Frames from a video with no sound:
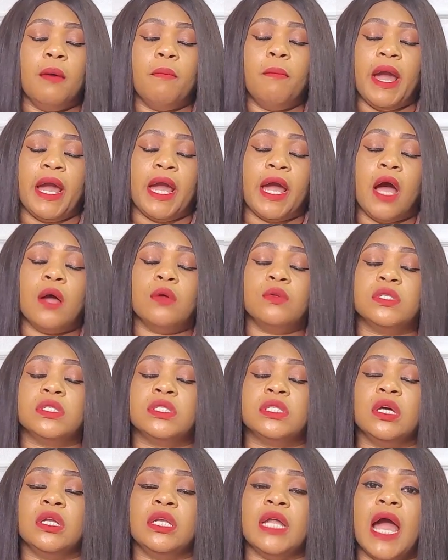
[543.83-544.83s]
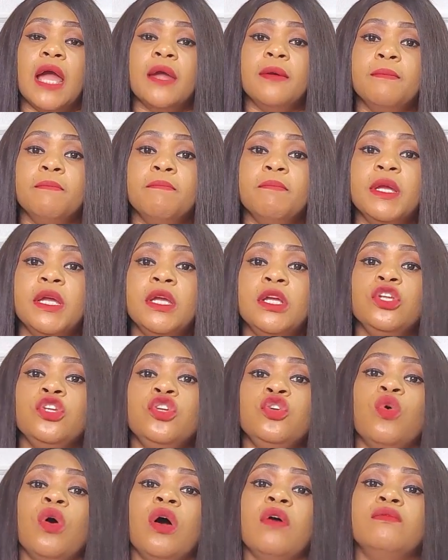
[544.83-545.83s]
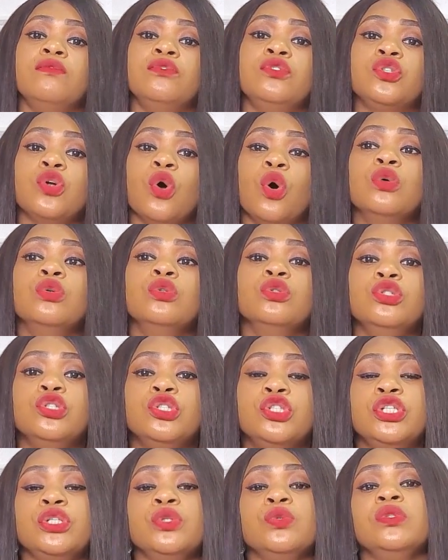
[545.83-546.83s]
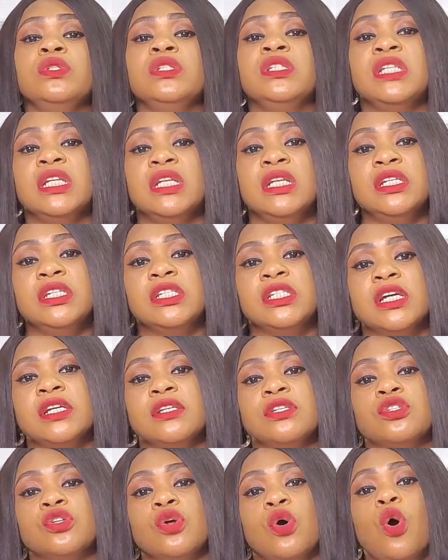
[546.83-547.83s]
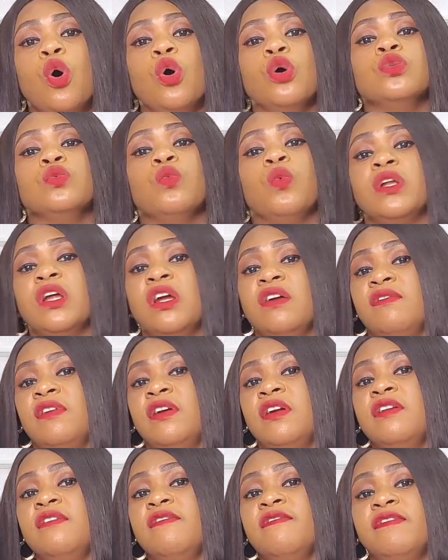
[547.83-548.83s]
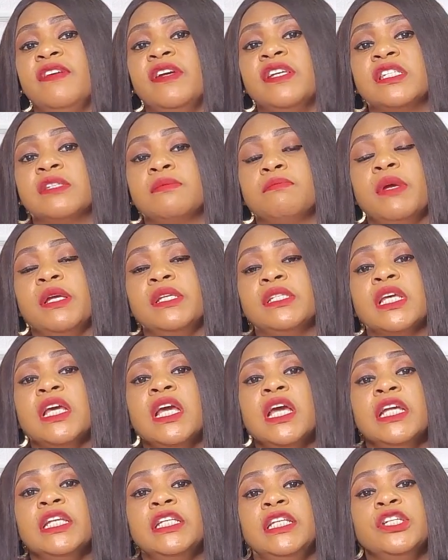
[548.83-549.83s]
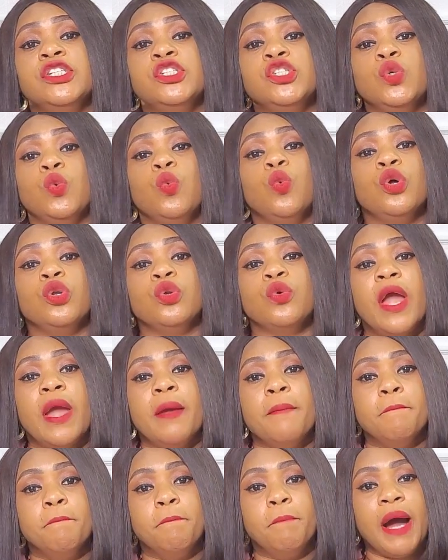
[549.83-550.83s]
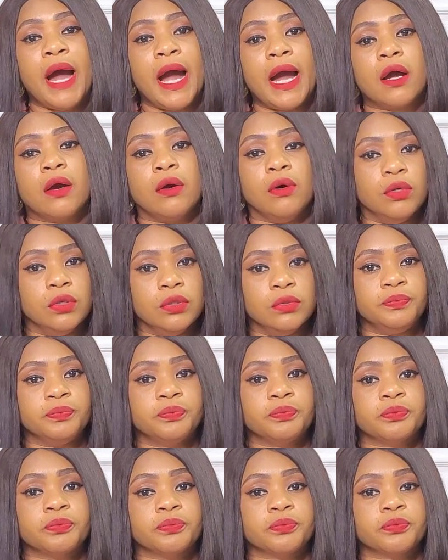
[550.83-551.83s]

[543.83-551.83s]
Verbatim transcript: By counsel, I mean you have done due diligence on whatever investment that you want to embark on.